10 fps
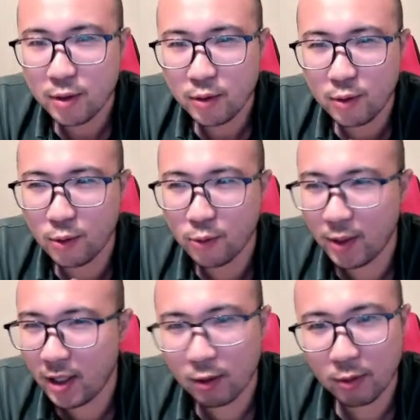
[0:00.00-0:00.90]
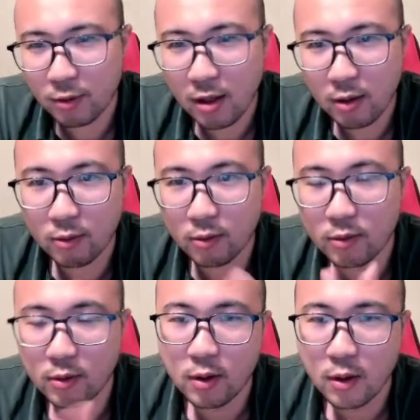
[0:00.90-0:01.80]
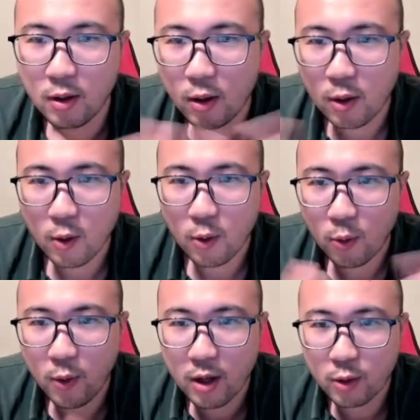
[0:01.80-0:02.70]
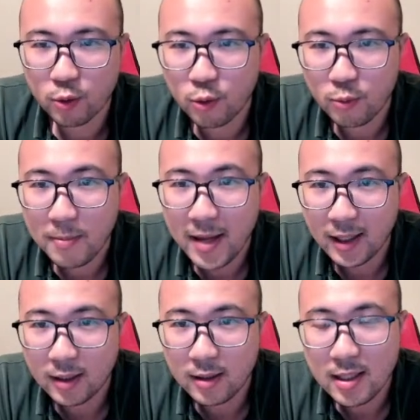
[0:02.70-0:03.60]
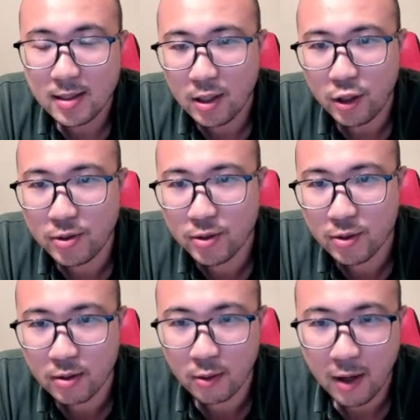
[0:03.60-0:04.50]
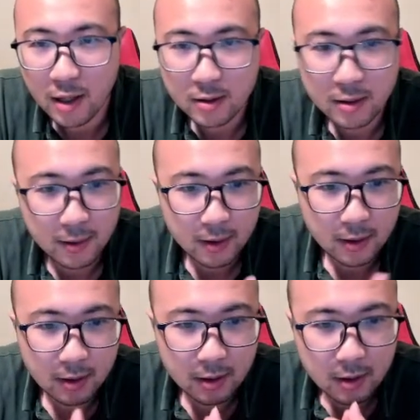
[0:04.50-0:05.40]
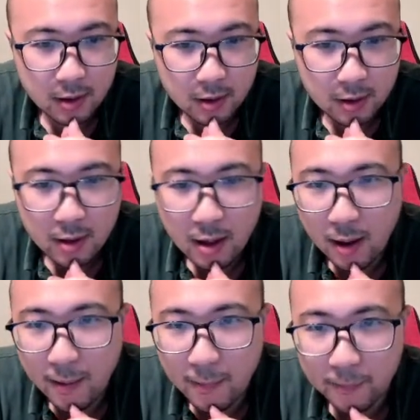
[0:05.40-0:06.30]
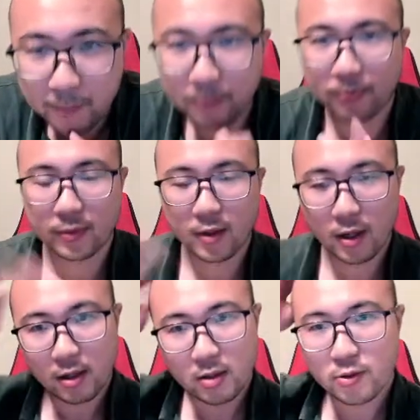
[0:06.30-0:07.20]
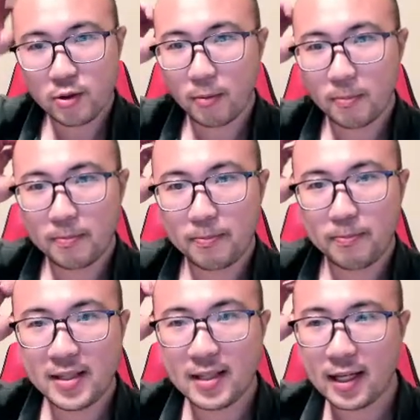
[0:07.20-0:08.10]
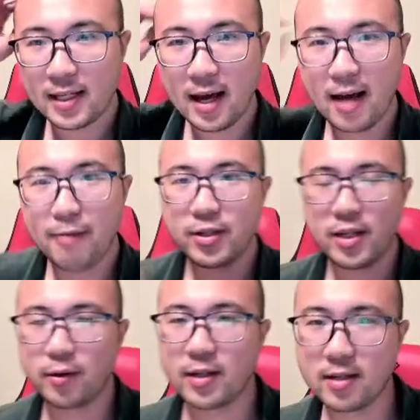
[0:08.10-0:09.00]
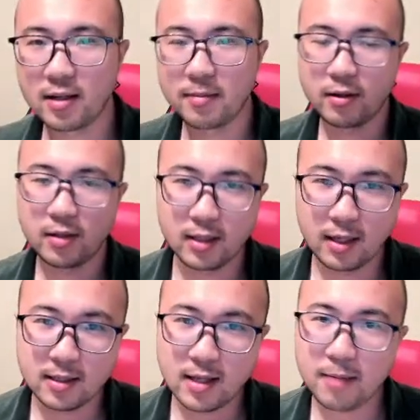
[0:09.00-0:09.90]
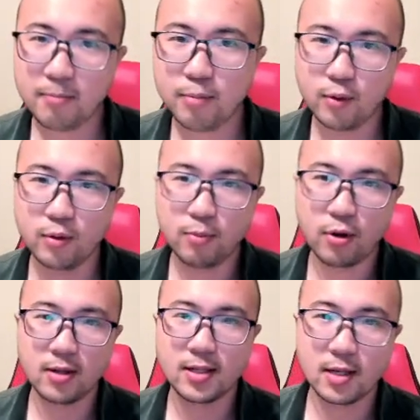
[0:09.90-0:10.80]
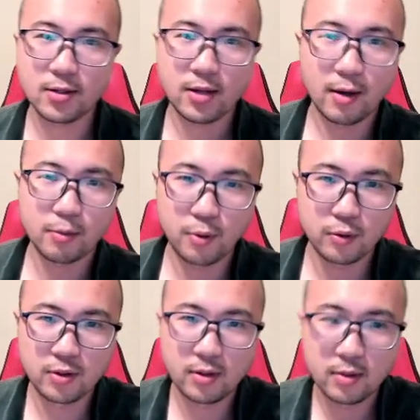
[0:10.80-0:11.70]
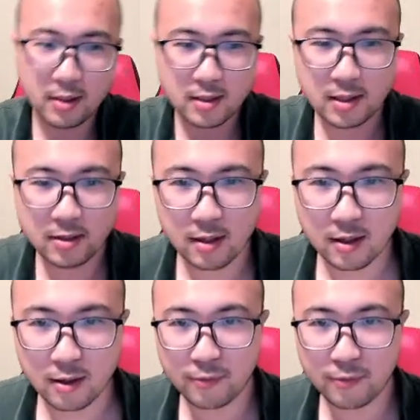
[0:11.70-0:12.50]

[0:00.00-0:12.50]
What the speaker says: you really don't know where to make decisions, right? Yeah. So basically, yeah, everything you can think about it is input, process, output. This is the